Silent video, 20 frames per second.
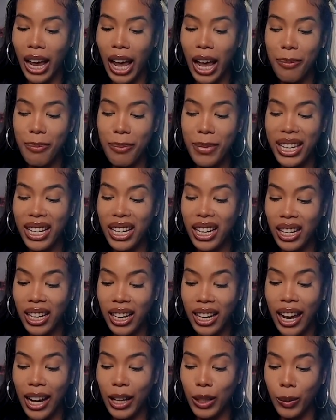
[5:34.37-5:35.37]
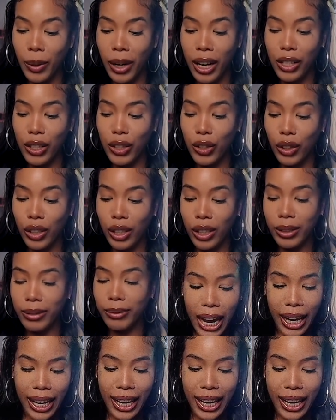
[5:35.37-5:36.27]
I immediately liked what I saw.